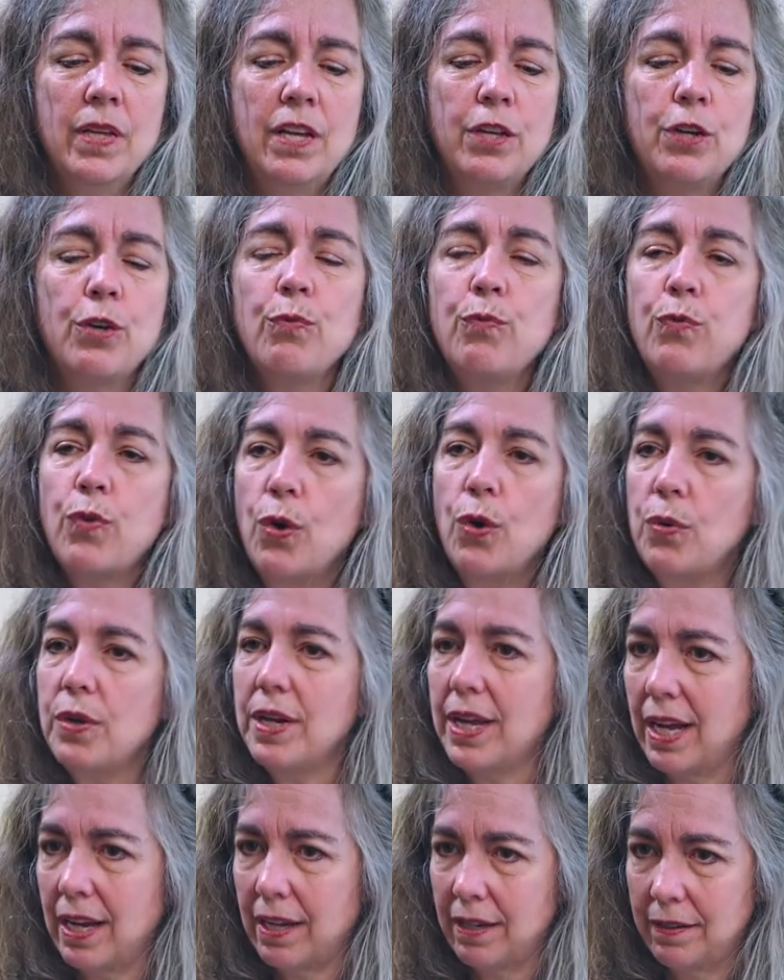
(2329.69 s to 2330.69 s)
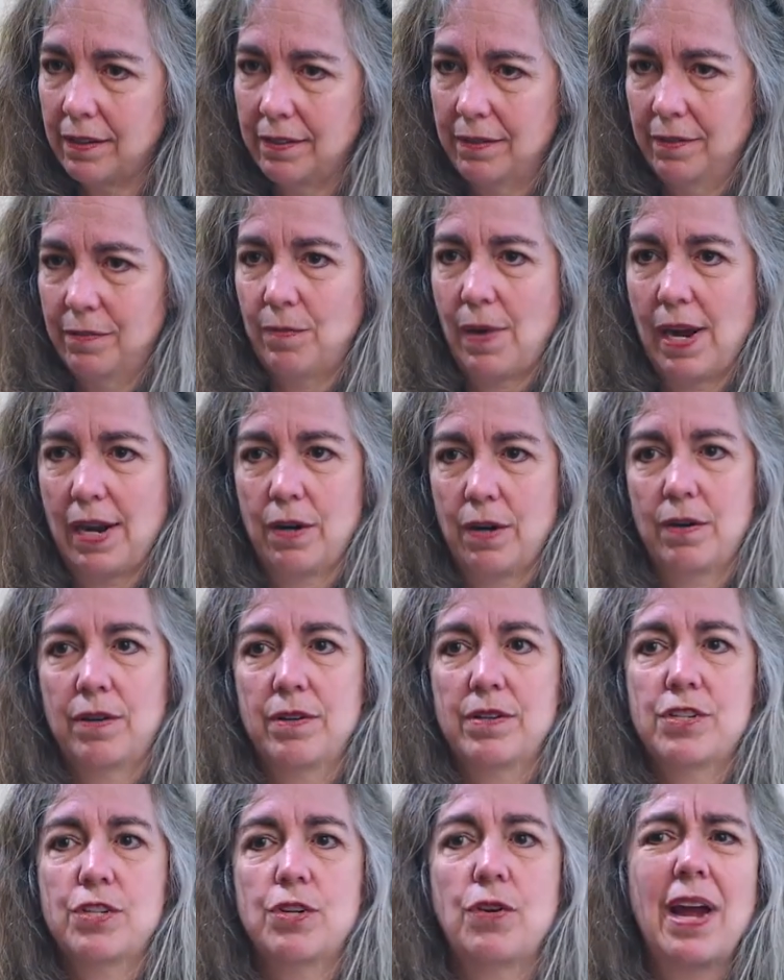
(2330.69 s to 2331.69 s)
your voting
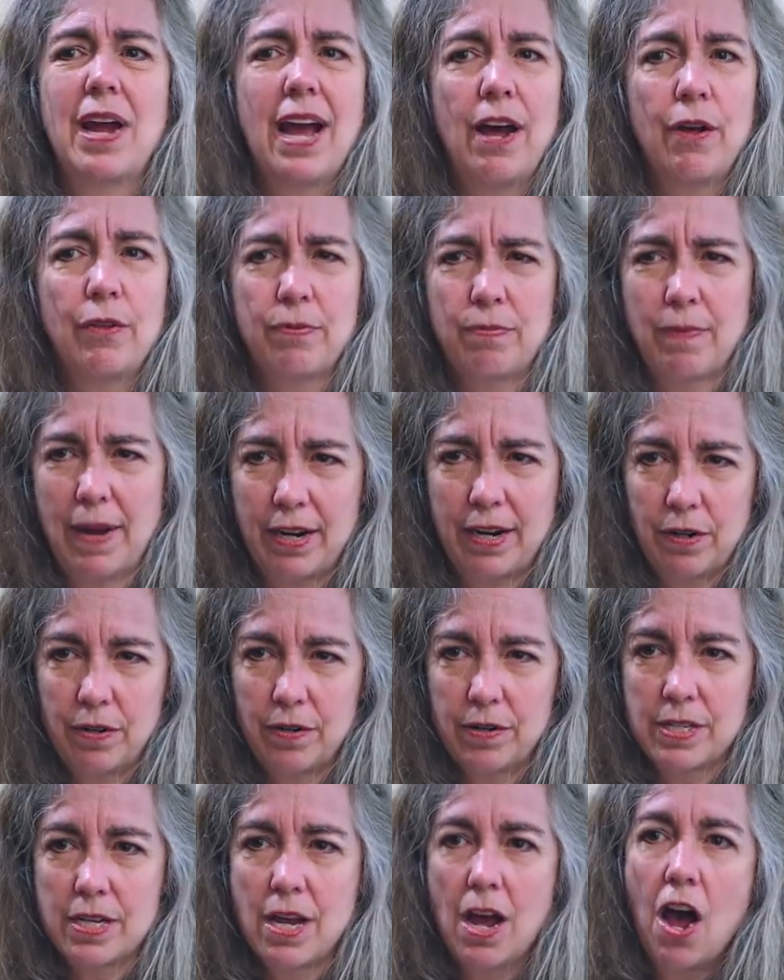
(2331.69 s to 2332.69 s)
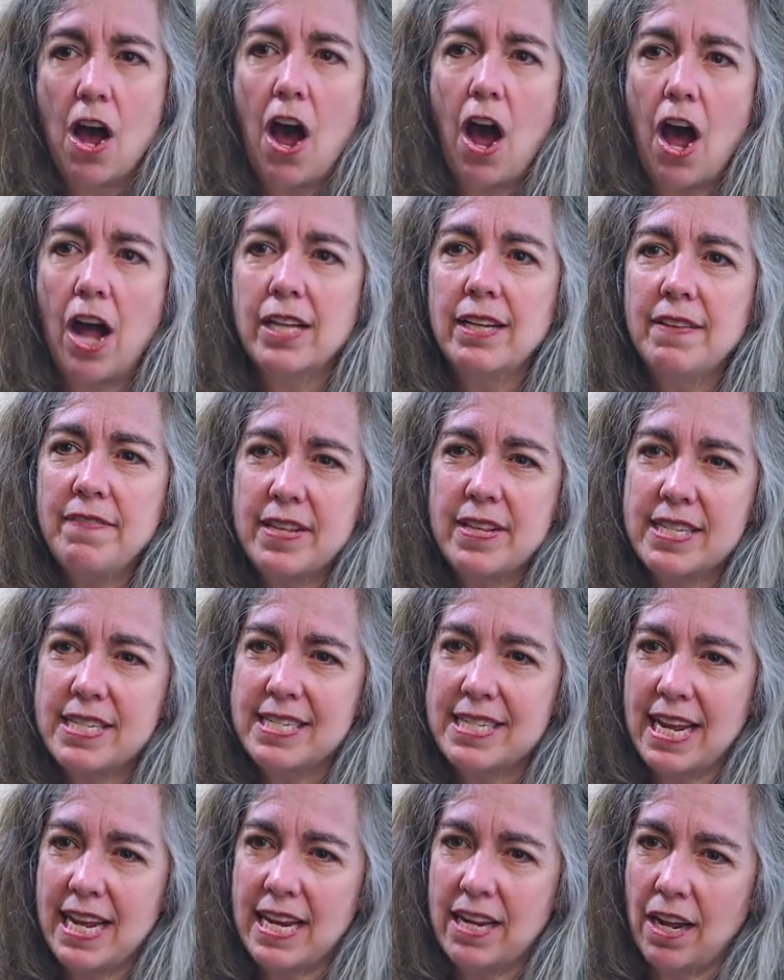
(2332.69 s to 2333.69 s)
records, your health records. All of this
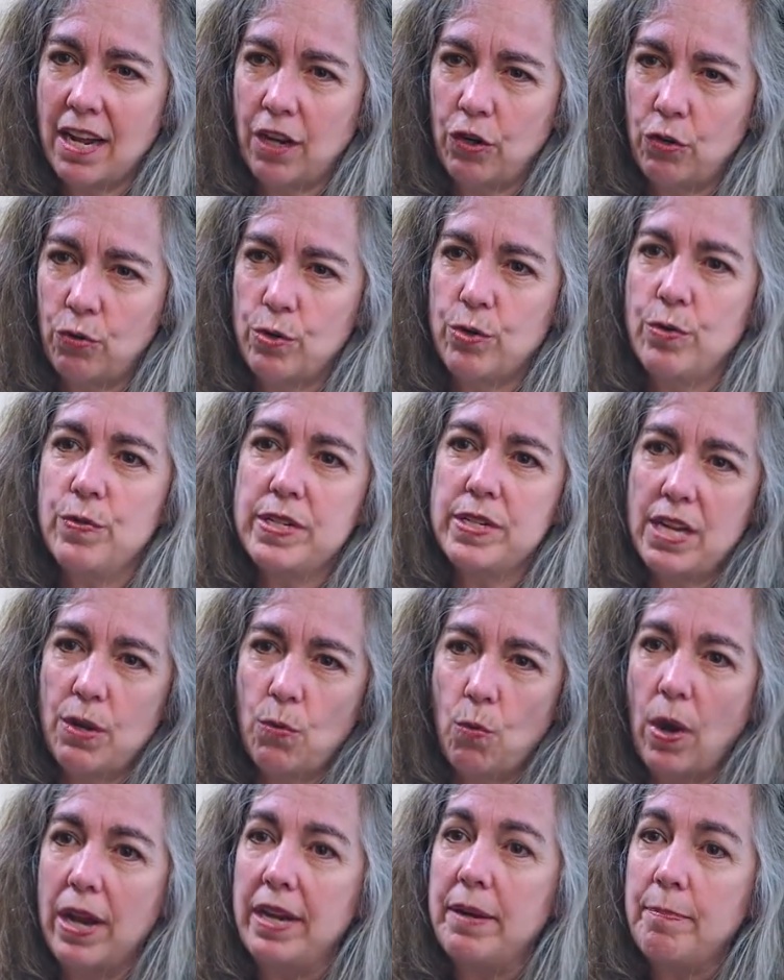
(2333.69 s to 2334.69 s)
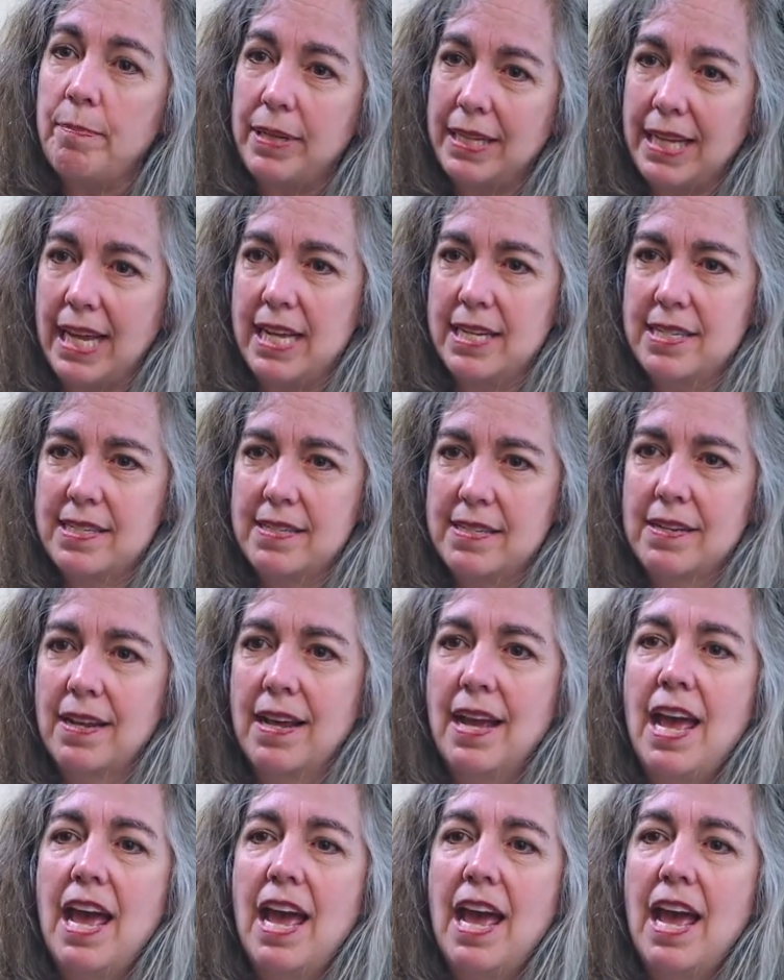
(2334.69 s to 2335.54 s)
data accrues in one place.